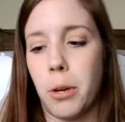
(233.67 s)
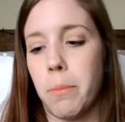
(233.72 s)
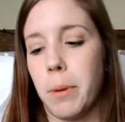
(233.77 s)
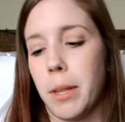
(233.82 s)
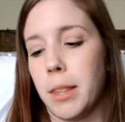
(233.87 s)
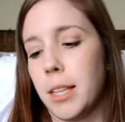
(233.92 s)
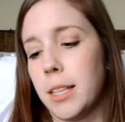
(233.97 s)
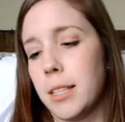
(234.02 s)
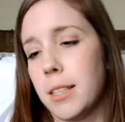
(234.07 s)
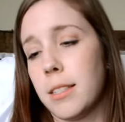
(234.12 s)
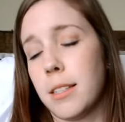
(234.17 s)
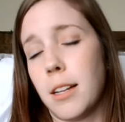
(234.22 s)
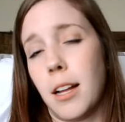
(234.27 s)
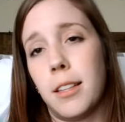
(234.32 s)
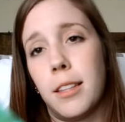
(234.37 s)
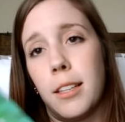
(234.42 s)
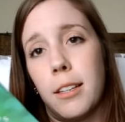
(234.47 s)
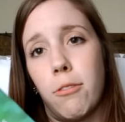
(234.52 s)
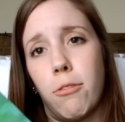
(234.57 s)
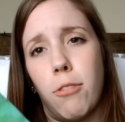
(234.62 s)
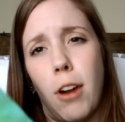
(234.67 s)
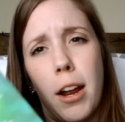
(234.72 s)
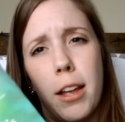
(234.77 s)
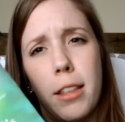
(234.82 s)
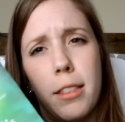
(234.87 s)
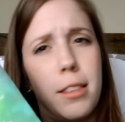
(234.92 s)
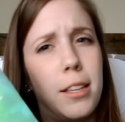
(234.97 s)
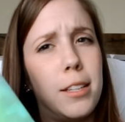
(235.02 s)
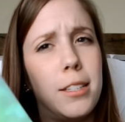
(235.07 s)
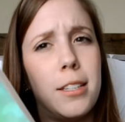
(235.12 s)
But this is not the right,
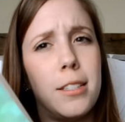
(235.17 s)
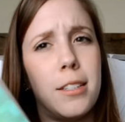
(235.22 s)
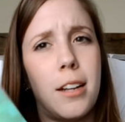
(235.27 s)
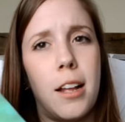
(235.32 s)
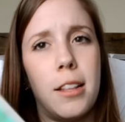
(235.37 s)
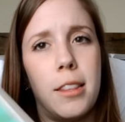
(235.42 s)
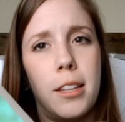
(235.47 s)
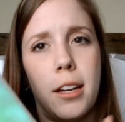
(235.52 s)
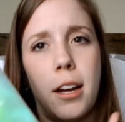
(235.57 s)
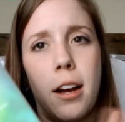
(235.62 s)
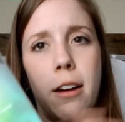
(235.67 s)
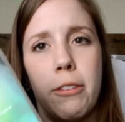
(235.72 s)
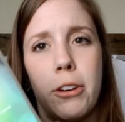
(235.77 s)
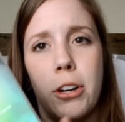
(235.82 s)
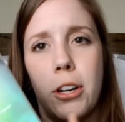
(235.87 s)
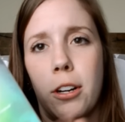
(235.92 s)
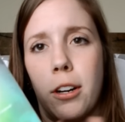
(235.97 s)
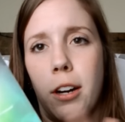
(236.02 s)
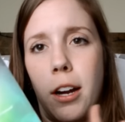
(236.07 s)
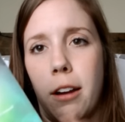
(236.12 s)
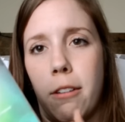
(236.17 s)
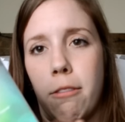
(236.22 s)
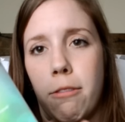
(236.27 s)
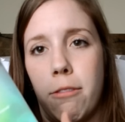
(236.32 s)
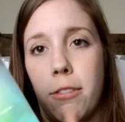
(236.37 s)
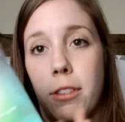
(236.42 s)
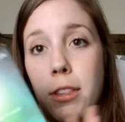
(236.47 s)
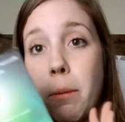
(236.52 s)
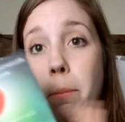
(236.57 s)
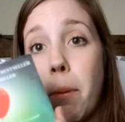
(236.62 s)
this is not the cover of
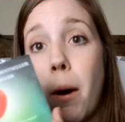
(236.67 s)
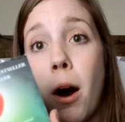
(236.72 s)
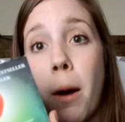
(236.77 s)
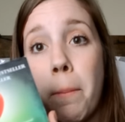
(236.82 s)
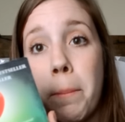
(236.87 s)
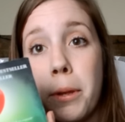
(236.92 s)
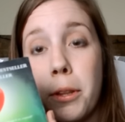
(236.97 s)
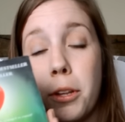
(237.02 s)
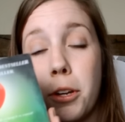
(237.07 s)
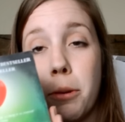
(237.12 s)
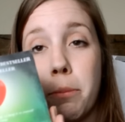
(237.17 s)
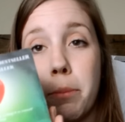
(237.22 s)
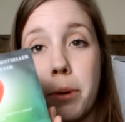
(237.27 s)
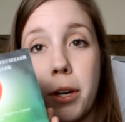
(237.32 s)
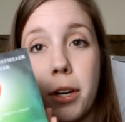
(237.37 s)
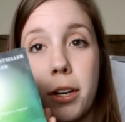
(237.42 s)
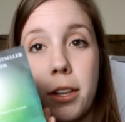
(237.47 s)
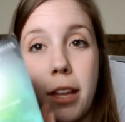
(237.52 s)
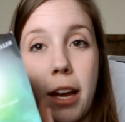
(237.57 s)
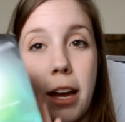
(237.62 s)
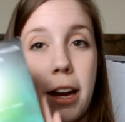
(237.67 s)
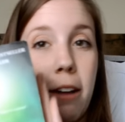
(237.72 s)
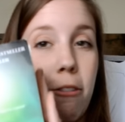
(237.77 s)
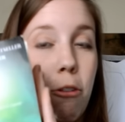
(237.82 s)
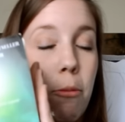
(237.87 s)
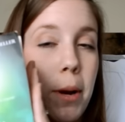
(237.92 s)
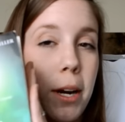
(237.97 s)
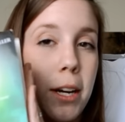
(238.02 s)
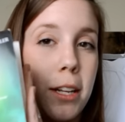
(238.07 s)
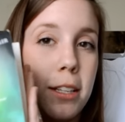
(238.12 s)
the popular book that
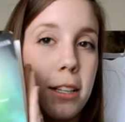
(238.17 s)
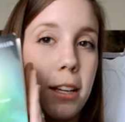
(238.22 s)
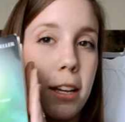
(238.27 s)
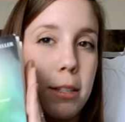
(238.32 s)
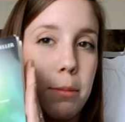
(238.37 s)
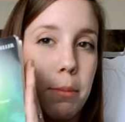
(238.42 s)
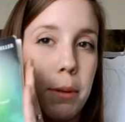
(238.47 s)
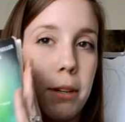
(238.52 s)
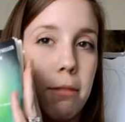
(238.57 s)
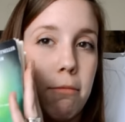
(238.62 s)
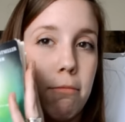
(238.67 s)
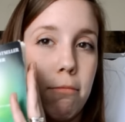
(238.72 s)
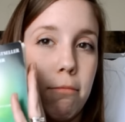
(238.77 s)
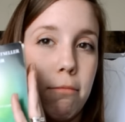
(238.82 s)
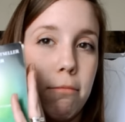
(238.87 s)
everybody has been